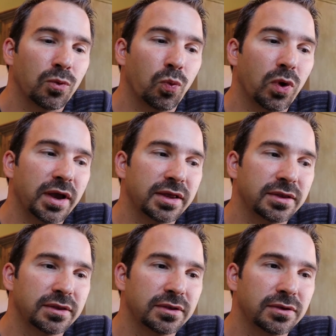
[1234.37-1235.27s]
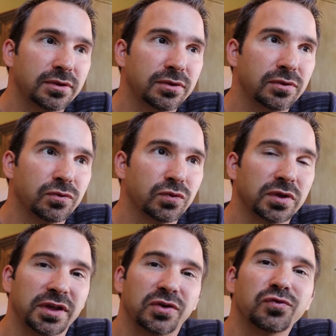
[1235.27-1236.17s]
what
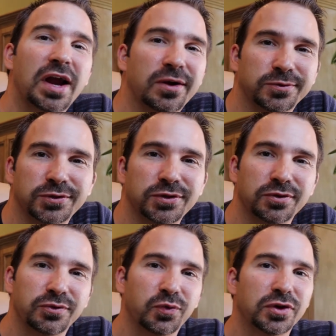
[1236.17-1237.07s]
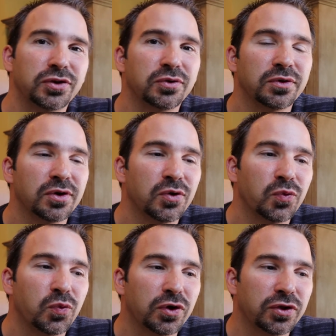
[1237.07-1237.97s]
really grounds you and where you
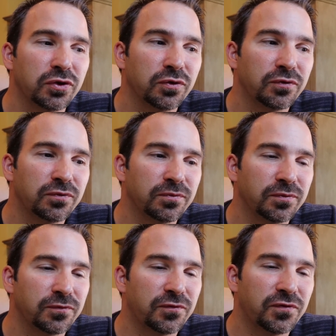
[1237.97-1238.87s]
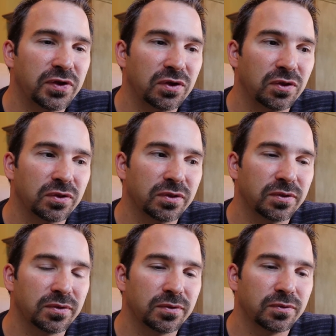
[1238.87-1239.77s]
where you feel
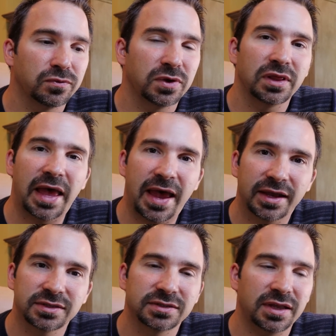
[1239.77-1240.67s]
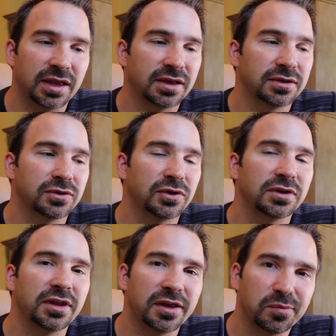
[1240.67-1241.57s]
relaxed and you
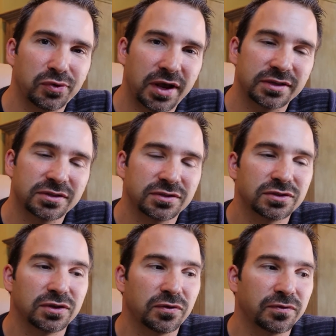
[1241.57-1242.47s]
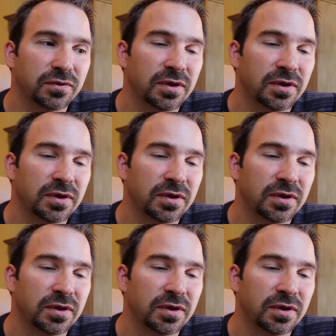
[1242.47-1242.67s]
can decompress. And so,